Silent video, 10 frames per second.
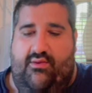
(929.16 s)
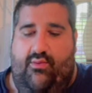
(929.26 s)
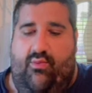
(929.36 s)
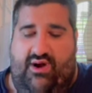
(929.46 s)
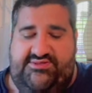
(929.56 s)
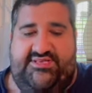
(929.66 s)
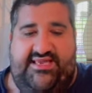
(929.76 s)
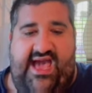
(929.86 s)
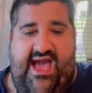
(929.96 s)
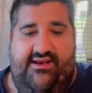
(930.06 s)
once
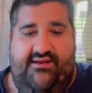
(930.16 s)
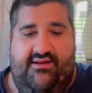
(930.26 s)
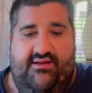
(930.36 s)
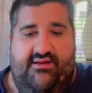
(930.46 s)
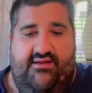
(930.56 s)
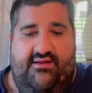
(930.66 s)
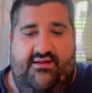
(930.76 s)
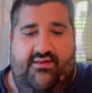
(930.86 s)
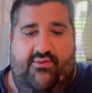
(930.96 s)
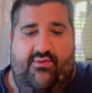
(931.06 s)
again,
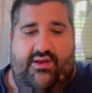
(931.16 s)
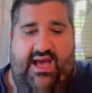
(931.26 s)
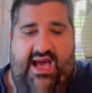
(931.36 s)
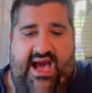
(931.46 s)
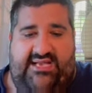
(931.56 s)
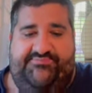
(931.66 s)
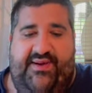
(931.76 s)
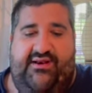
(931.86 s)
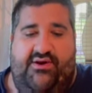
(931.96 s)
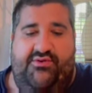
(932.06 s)
has
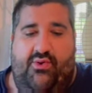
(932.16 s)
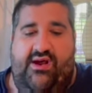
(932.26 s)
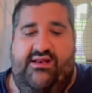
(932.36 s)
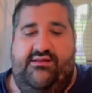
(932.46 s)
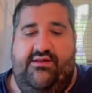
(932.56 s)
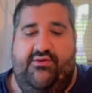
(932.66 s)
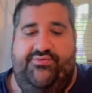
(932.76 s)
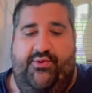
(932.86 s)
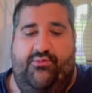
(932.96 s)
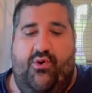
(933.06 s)
been anointed
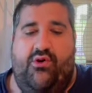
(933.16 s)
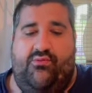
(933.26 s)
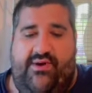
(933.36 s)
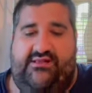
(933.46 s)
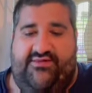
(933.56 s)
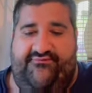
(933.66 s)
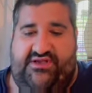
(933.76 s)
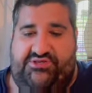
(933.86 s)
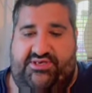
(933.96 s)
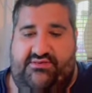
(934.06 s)
the work rate
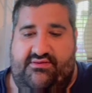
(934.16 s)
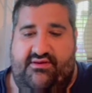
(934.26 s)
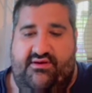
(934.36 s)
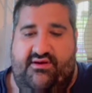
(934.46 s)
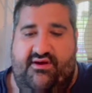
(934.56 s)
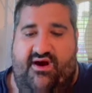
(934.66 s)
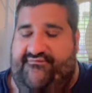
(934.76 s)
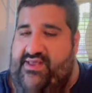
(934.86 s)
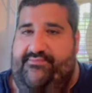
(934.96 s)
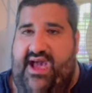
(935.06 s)
division
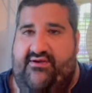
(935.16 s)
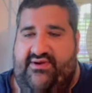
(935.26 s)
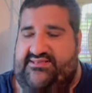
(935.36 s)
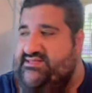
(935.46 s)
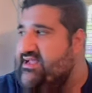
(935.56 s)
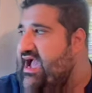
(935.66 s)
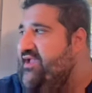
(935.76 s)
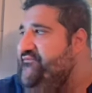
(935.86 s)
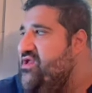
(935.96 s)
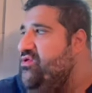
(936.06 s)
of Impact Wrestling.
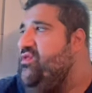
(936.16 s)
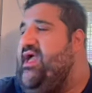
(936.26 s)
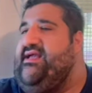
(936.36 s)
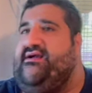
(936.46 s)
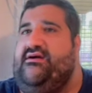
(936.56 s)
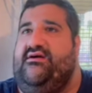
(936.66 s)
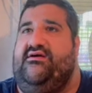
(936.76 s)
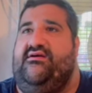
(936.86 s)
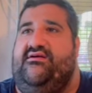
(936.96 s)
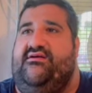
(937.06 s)
I feel like
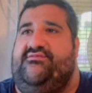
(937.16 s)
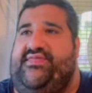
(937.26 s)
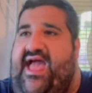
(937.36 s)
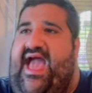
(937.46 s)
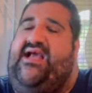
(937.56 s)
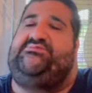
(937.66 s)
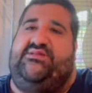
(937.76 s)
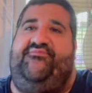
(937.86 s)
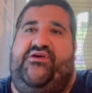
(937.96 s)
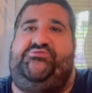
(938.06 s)
the X
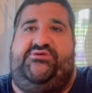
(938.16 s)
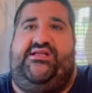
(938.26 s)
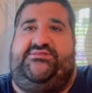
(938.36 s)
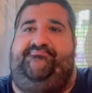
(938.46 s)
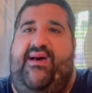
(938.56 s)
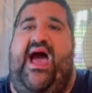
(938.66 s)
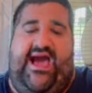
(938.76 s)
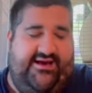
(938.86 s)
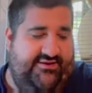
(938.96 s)
division is back.